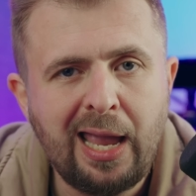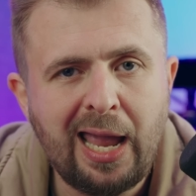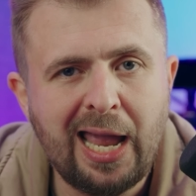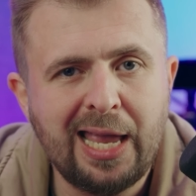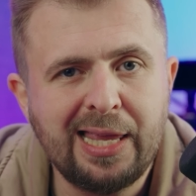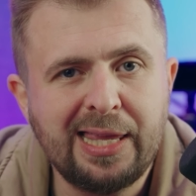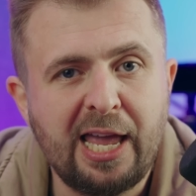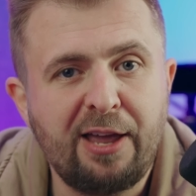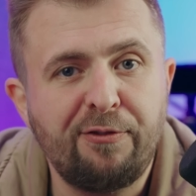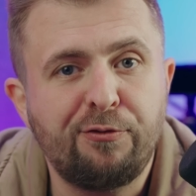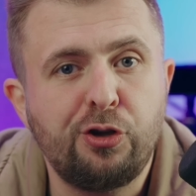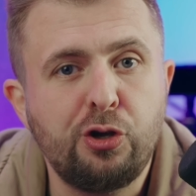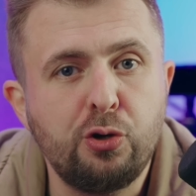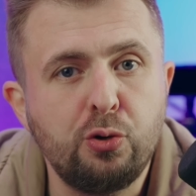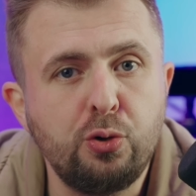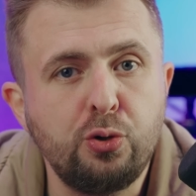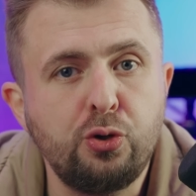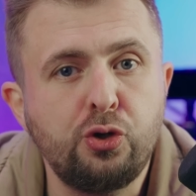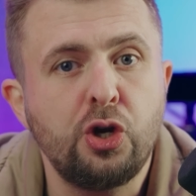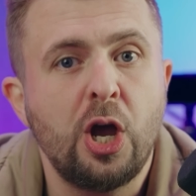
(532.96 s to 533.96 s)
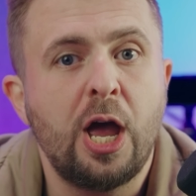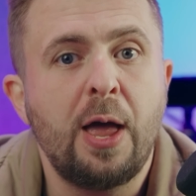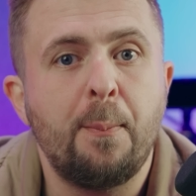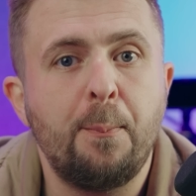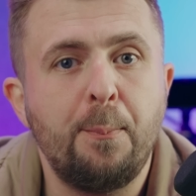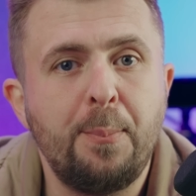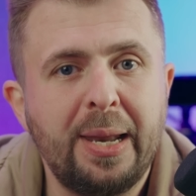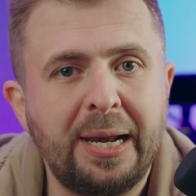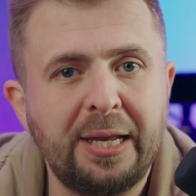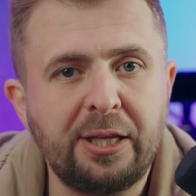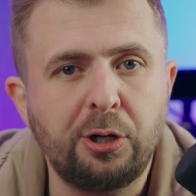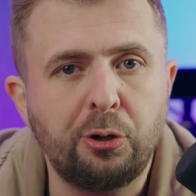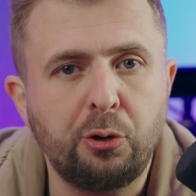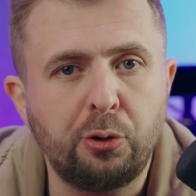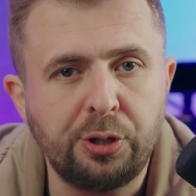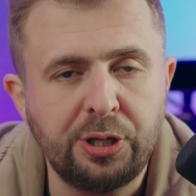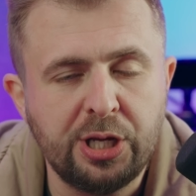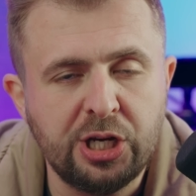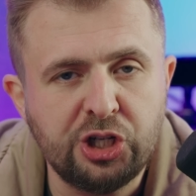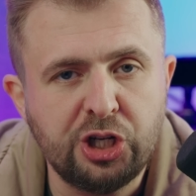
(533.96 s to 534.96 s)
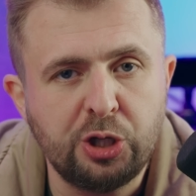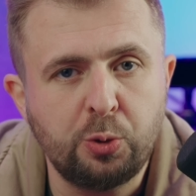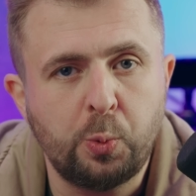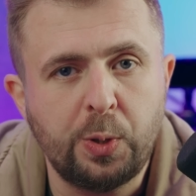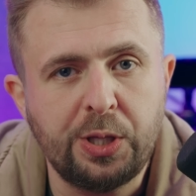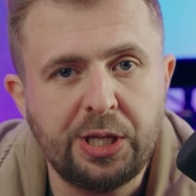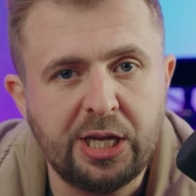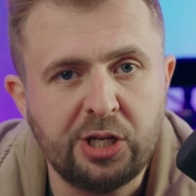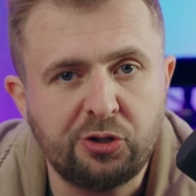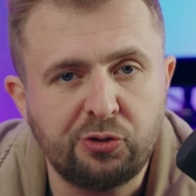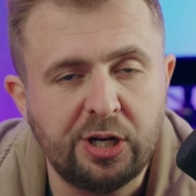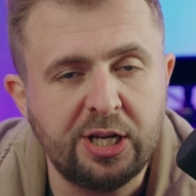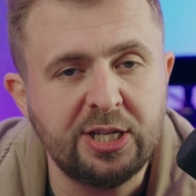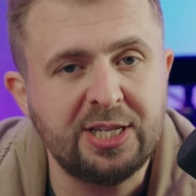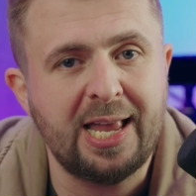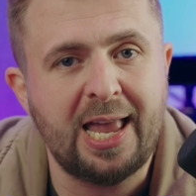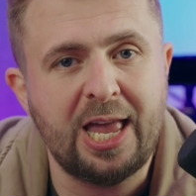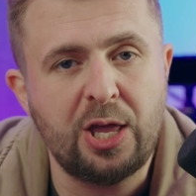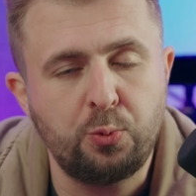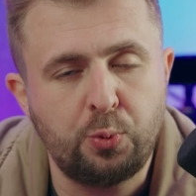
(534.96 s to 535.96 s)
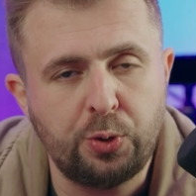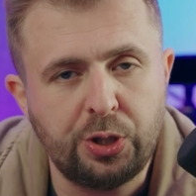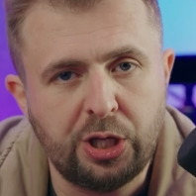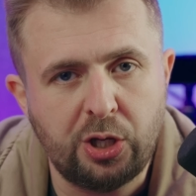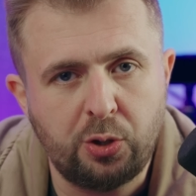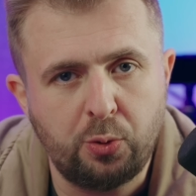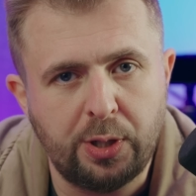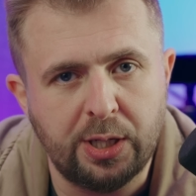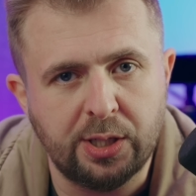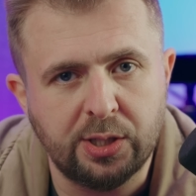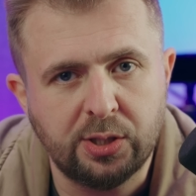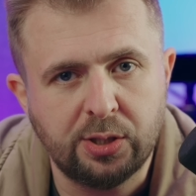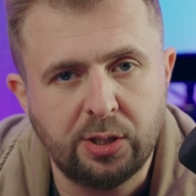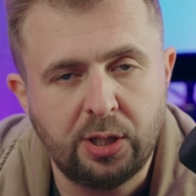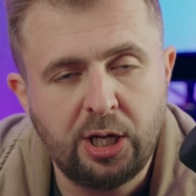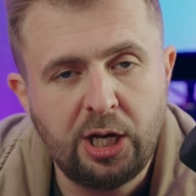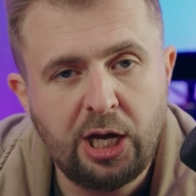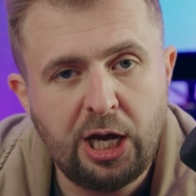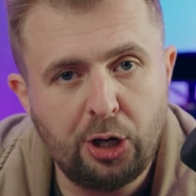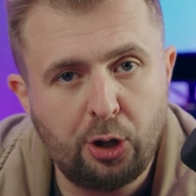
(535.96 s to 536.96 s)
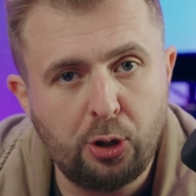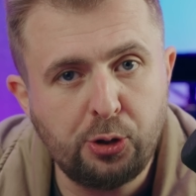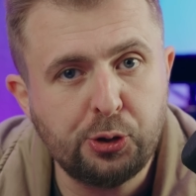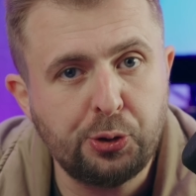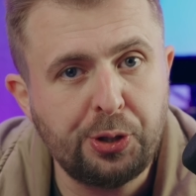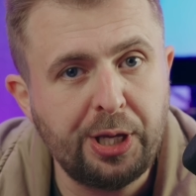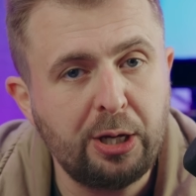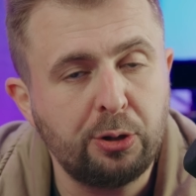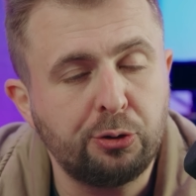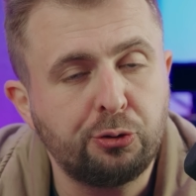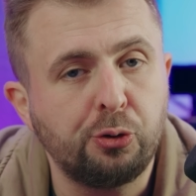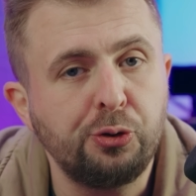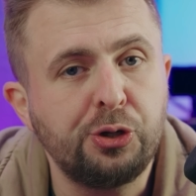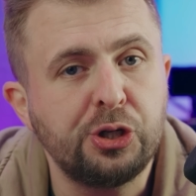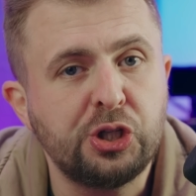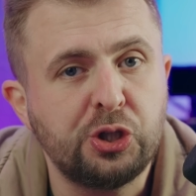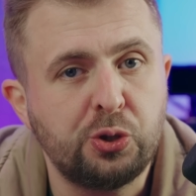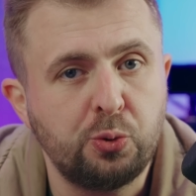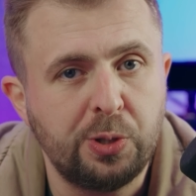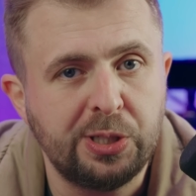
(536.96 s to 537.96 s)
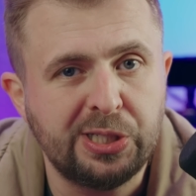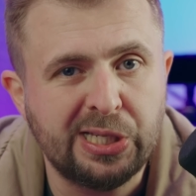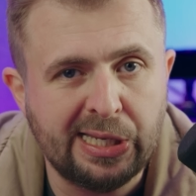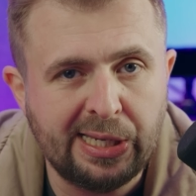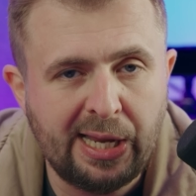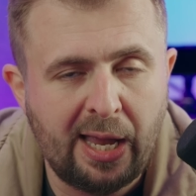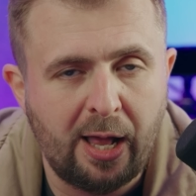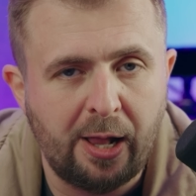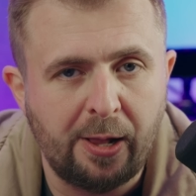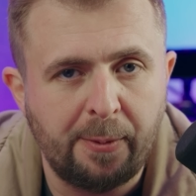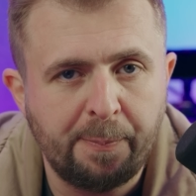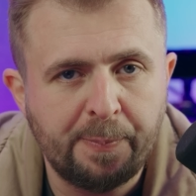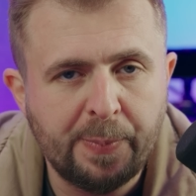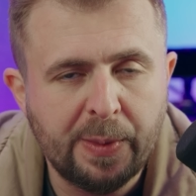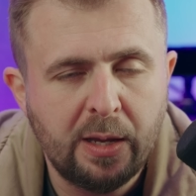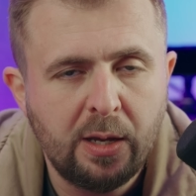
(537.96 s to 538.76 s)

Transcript: and they have huge military coordination with the Israelis and with the US. And also, they control the Suez Canal.